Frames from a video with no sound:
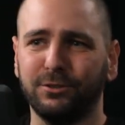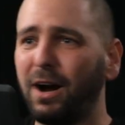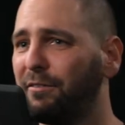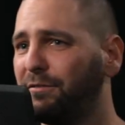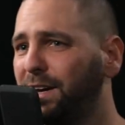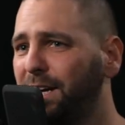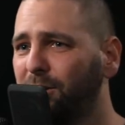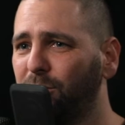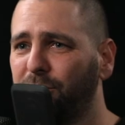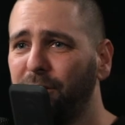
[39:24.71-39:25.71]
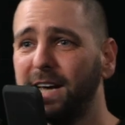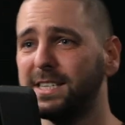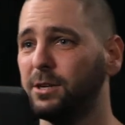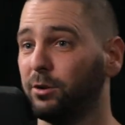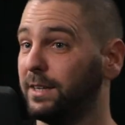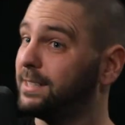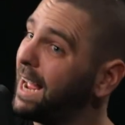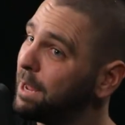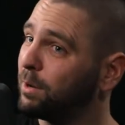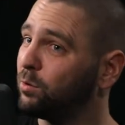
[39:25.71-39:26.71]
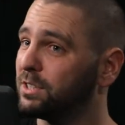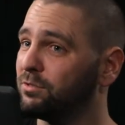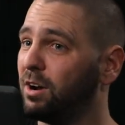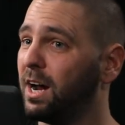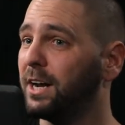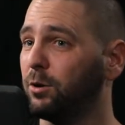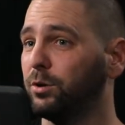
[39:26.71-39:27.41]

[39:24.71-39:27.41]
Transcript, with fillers: graphic or crazy, or the timing wasn't right,